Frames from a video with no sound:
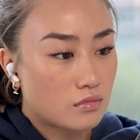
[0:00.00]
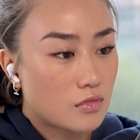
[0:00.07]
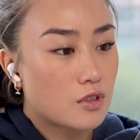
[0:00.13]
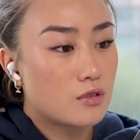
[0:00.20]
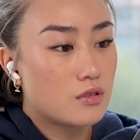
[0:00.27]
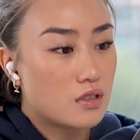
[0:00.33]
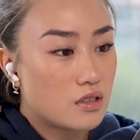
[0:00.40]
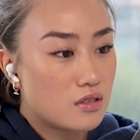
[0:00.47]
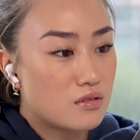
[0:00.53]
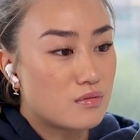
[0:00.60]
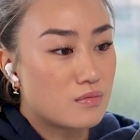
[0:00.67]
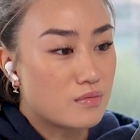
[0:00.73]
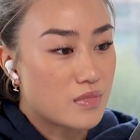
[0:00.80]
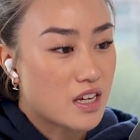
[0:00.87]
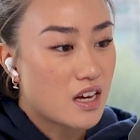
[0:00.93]

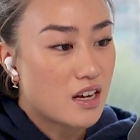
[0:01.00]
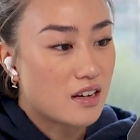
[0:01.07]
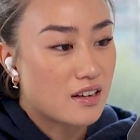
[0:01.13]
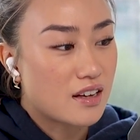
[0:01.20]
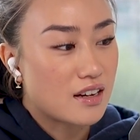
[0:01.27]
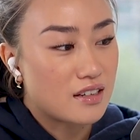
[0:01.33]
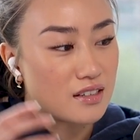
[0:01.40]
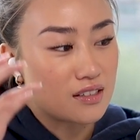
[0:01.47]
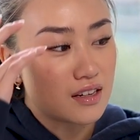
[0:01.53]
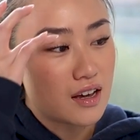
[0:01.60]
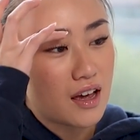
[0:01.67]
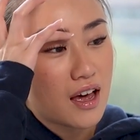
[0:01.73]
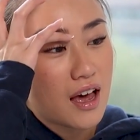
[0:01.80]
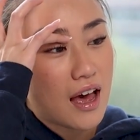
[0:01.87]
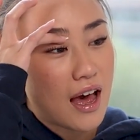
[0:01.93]
Awesome. Yeah. And
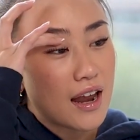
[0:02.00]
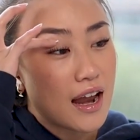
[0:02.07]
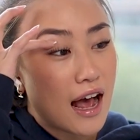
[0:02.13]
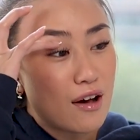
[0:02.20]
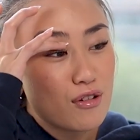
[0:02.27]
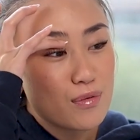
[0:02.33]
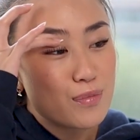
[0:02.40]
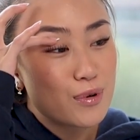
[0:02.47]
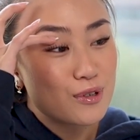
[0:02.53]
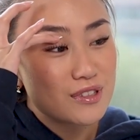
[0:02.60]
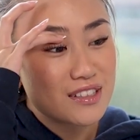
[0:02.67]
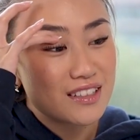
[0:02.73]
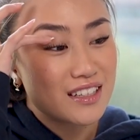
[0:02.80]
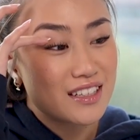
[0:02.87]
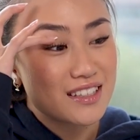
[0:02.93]
how
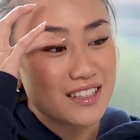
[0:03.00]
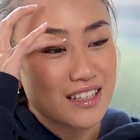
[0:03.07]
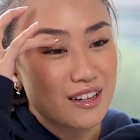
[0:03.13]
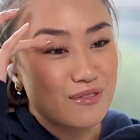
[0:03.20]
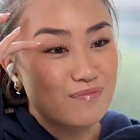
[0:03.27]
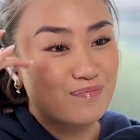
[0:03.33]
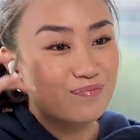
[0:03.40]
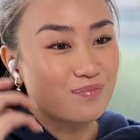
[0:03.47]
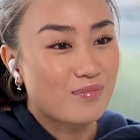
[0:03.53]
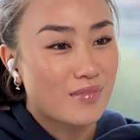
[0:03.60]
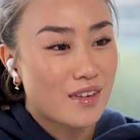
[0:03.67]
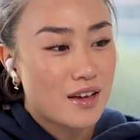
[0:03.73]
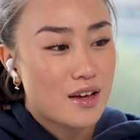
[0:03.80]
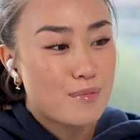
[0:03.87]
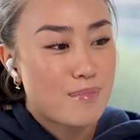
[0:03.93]
important is
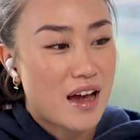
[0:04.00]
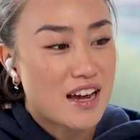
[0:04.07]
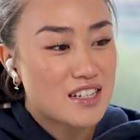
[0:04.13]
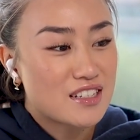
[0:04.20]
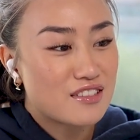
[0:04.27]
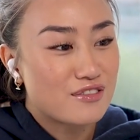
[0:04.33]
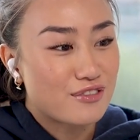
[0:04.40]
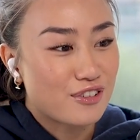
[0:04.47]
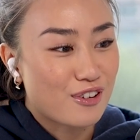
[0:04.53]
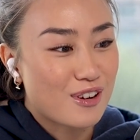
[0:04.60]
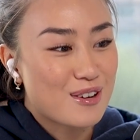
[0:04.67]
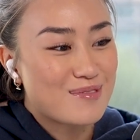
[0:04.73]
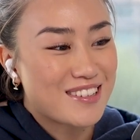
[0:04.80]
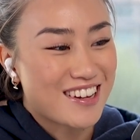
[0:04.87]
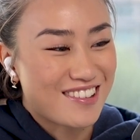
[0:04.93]
passion for
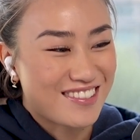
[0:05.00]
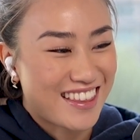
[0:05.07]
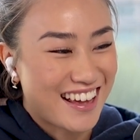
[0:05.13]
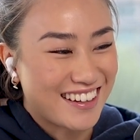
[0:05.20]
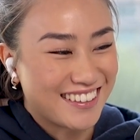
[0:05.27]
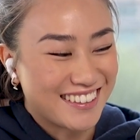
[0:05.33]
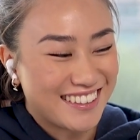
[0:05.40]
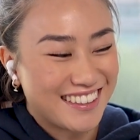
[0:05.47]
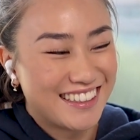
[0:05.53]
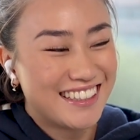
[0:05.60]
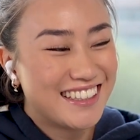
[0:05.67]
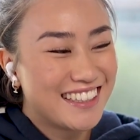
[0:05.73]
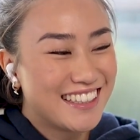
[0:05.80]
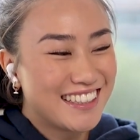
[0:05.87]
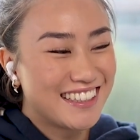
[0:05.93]
crypto
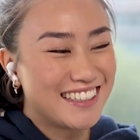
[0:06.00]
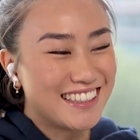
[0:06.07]
then?